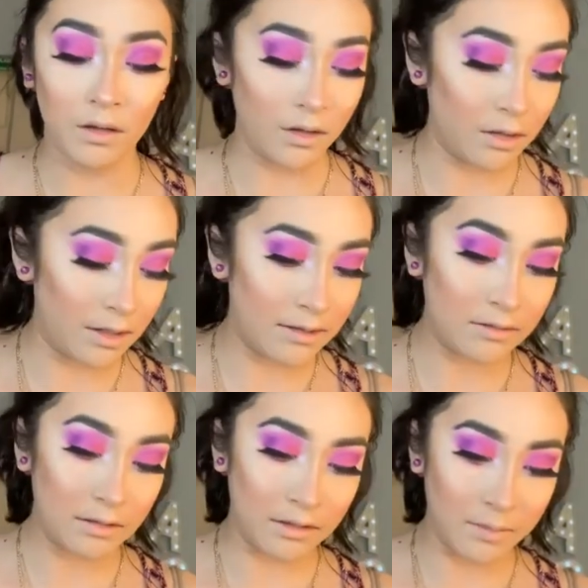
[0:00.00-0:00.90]

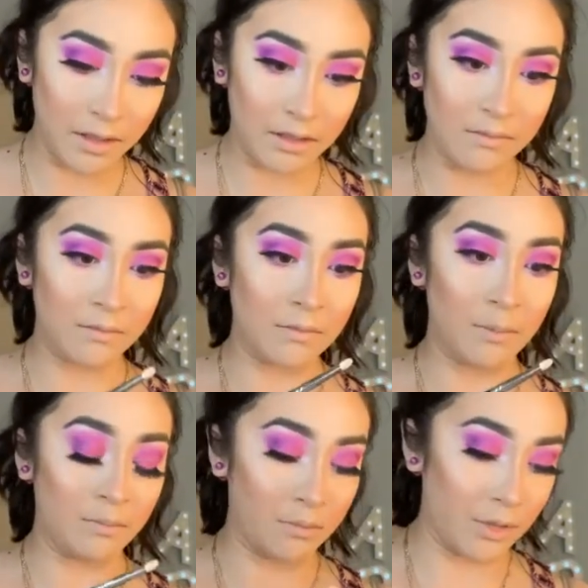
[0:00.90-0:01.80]
Unless it's because my
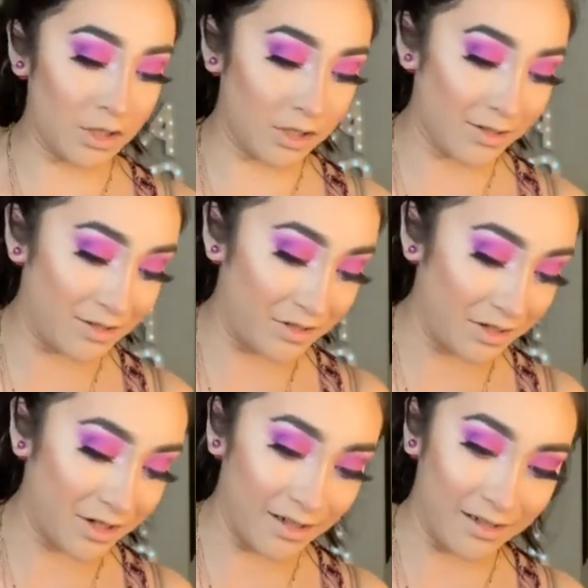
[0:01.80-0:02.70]
brush is
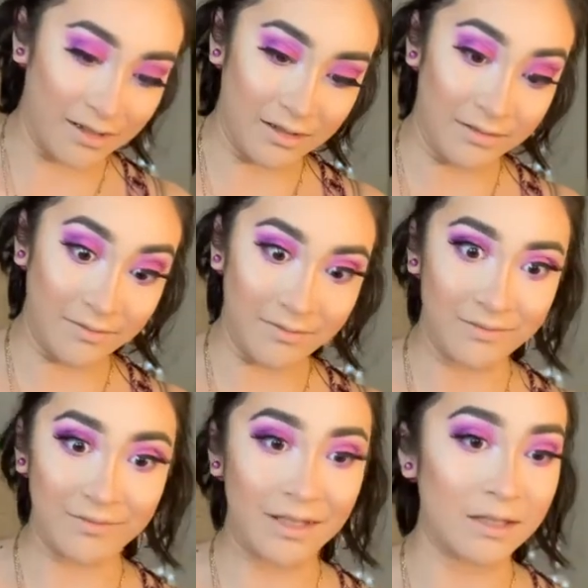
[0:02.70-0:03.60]
dirty.
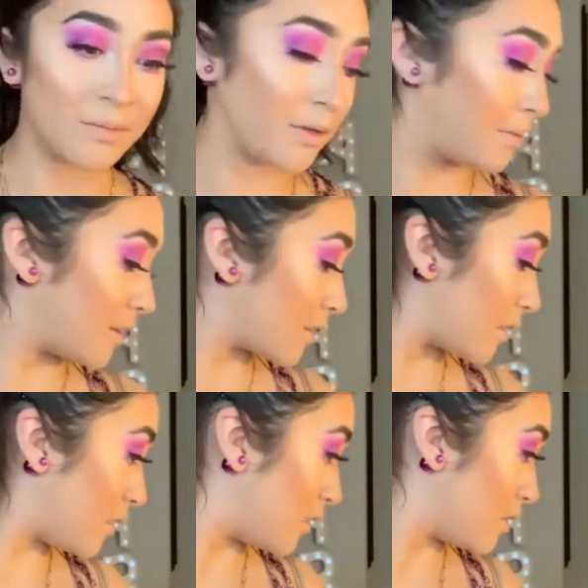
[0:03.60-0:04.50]
That's probably the
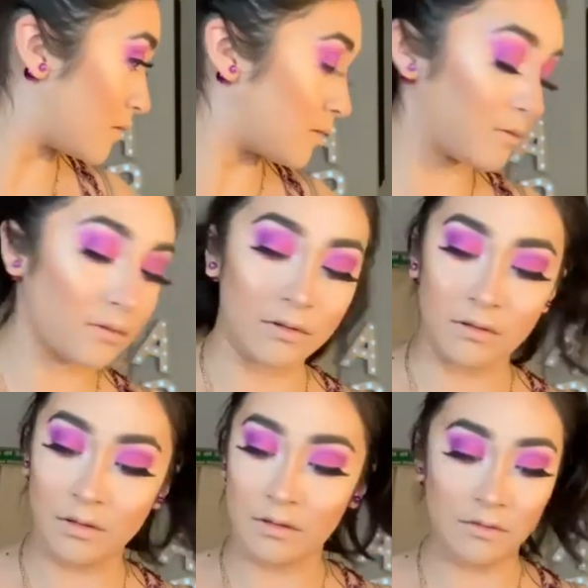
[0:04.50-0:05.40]
case. Hold on,
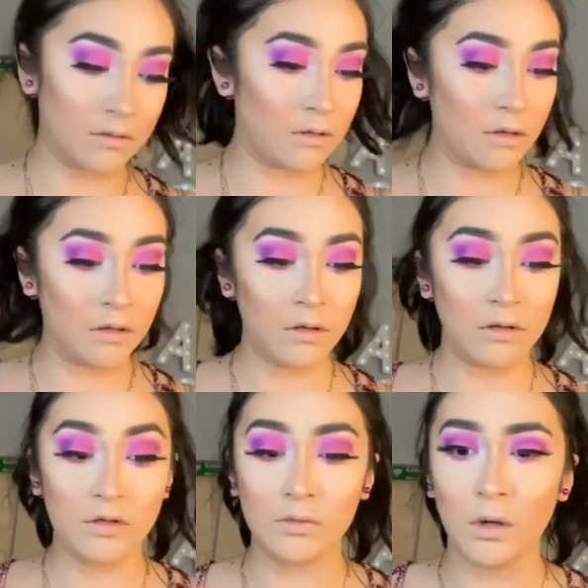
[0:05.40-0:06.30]
let's
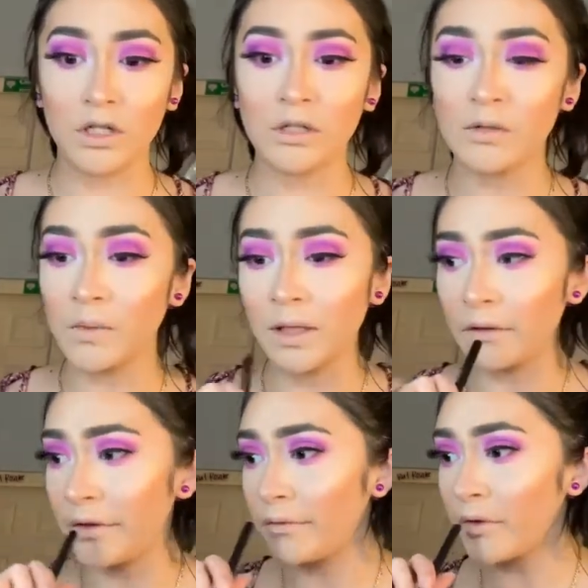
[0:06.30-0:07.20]
swatch this with a
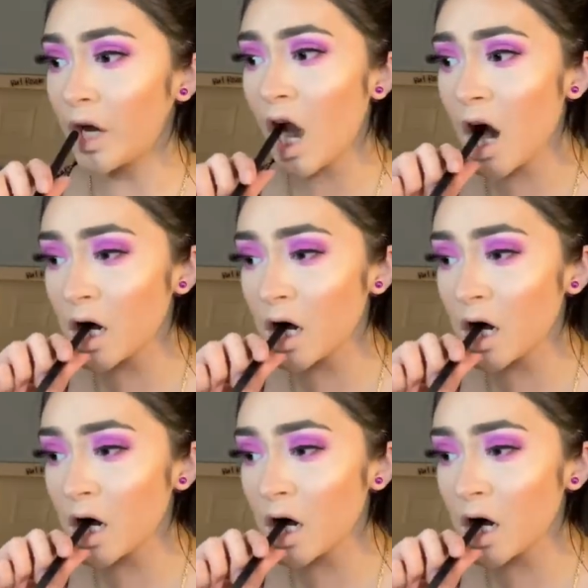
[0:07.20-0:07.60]
clean finger.